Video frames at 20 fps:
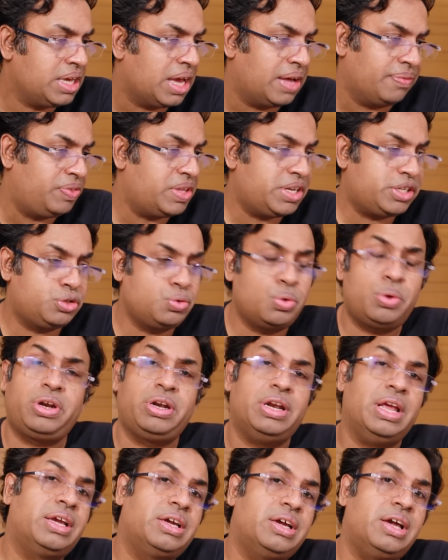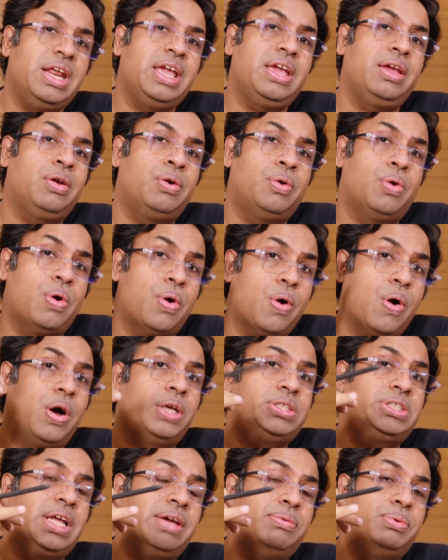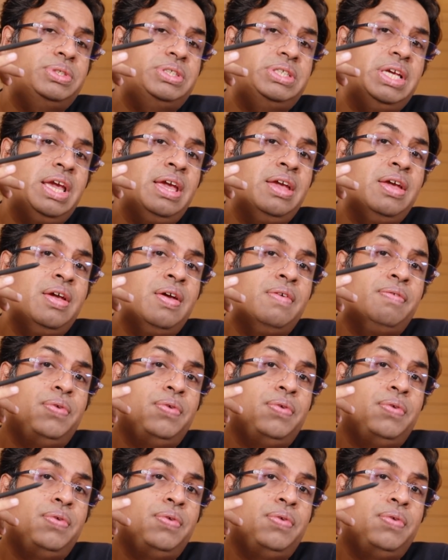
yeah there is no recurring cost i would say